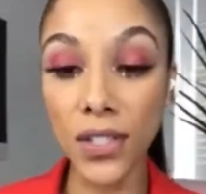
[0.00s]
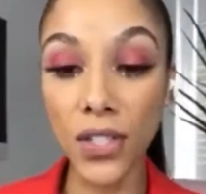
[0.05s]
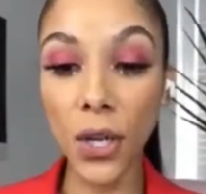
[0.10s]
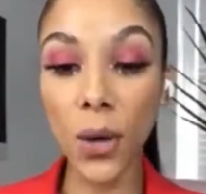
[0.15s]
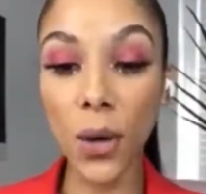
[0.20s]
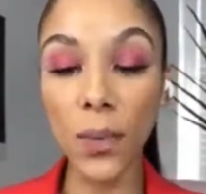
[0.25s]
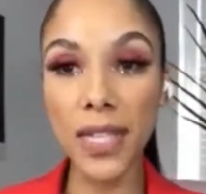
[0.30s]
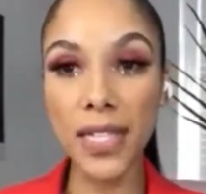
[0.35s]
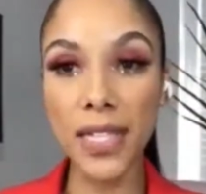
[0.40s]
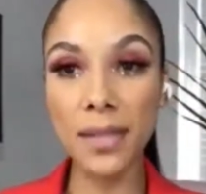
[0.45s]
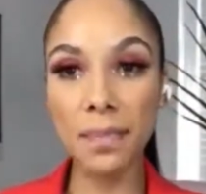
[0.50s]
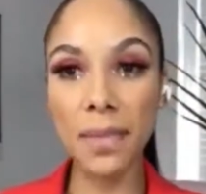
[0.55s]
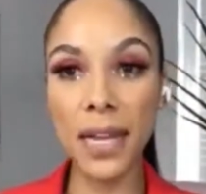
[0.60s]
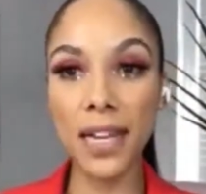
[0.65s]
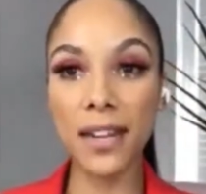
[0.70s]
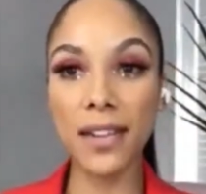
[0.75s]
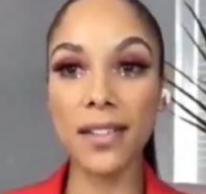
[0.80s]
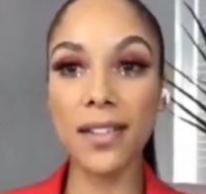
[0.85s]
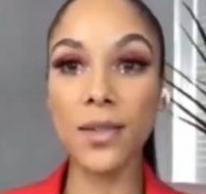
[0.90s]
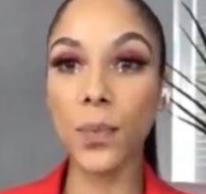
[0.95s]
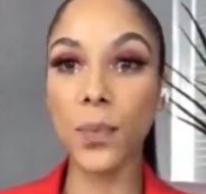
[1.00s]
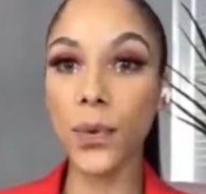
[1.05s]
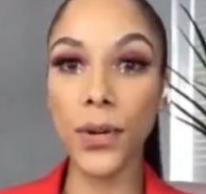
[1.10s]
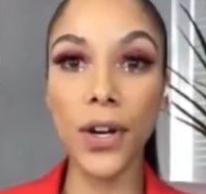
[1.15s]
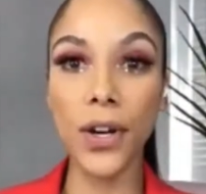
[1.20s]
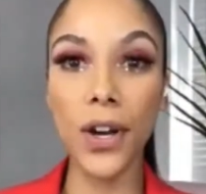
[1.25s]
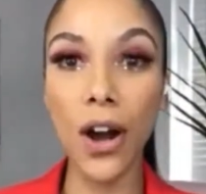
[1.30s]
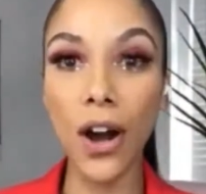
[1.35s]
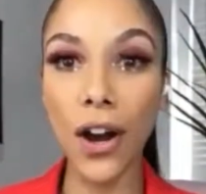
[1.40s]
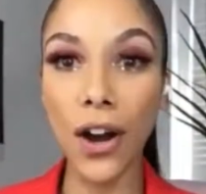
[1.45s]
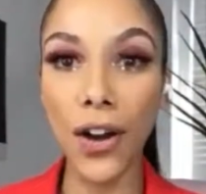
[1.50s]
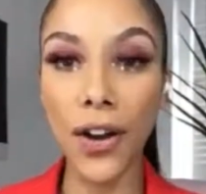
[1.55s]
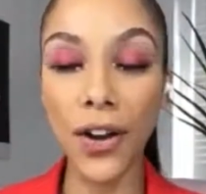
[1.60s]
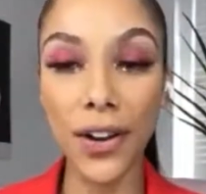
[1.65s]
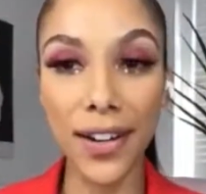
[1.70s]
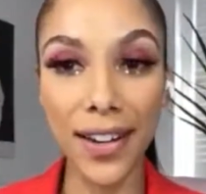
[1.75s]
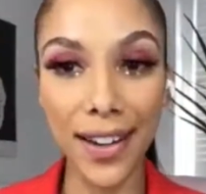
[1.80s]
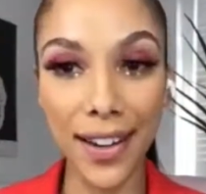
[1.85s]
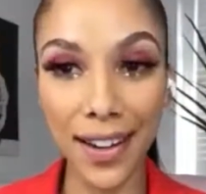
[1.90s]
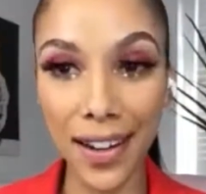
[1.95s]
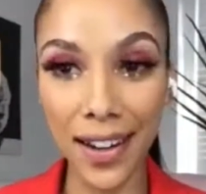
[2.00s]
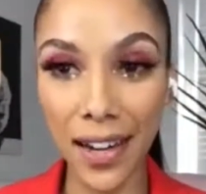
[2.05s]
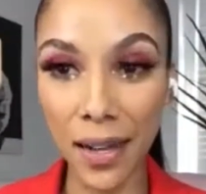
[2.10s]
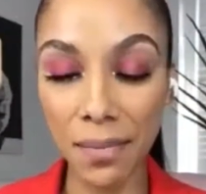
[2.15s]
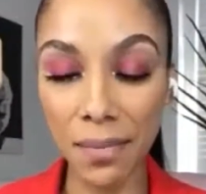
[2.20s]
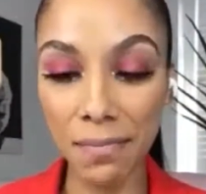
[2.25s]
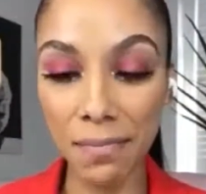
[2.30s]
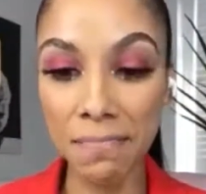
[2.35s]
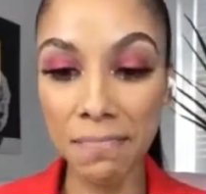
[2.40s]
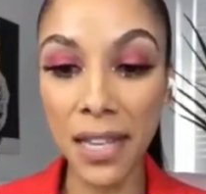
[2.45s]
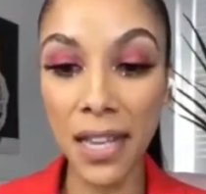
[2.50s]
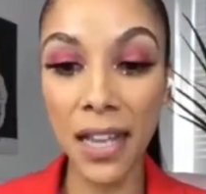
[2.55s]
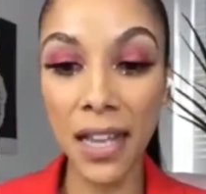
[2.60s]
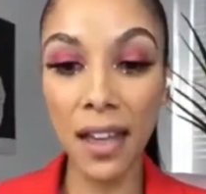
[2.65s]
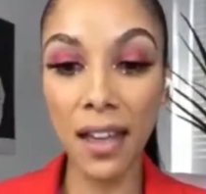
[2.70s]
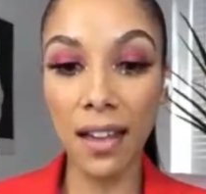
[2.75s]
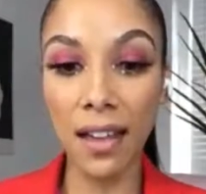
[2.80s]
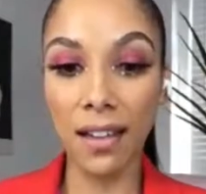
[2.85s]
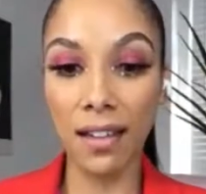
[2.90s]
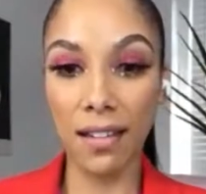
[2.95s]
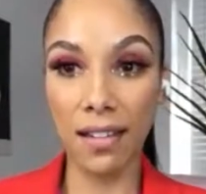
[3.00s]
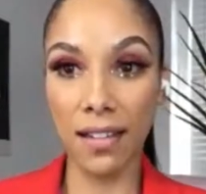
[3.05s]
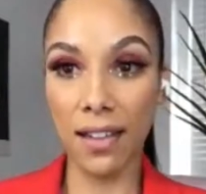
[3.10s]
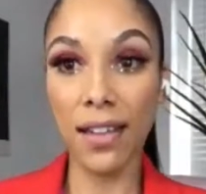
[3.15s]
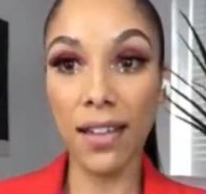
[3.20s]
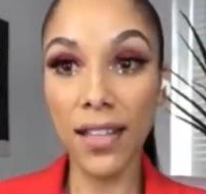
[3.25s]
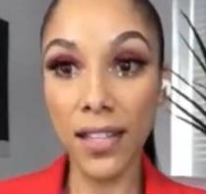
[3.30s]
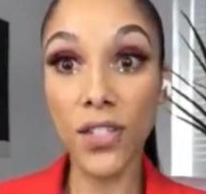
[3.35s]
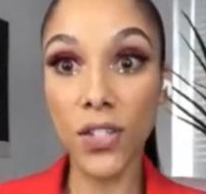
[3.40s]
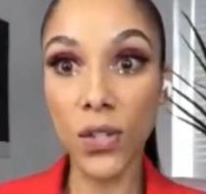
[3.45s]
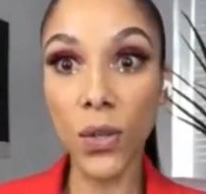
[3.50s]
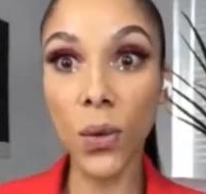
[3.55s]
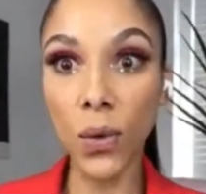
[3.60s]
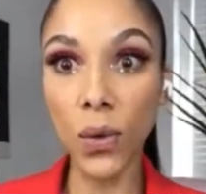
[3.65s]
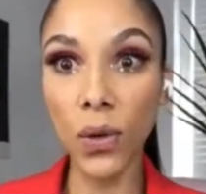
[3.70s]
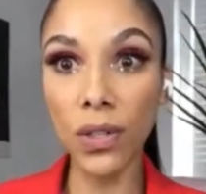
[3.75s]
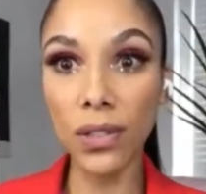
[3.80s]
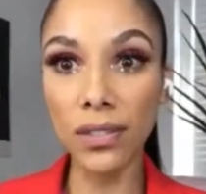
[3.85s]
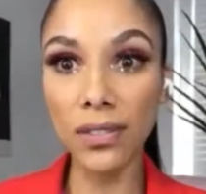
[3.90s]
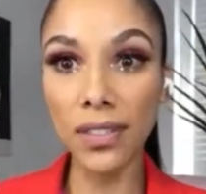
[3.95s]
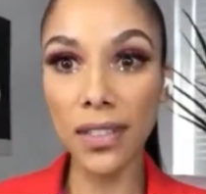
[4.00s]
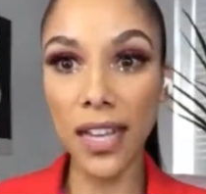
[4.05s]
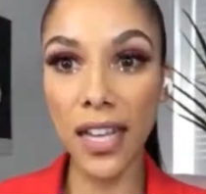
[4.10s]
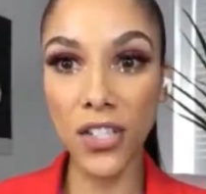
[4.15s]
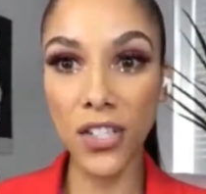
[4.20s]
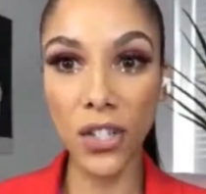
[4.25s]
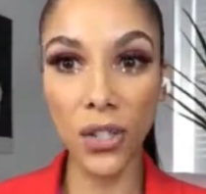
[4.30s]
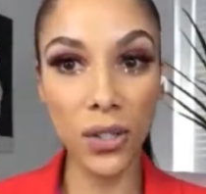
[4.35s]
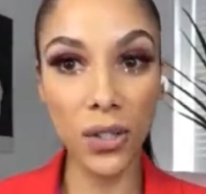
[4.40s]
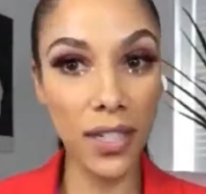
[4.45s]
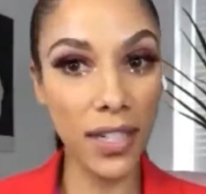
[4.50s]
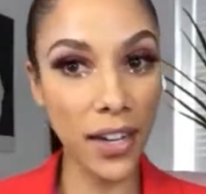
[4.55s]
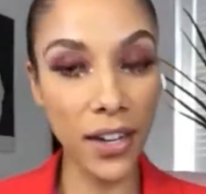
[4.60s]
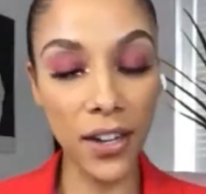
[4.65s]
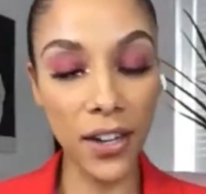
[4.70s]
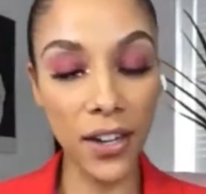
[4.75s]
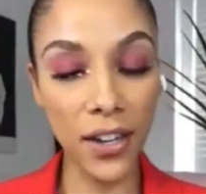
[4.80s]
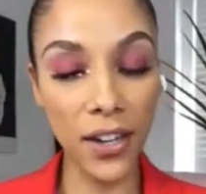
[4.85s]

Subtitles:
she always made us work hard in school. Get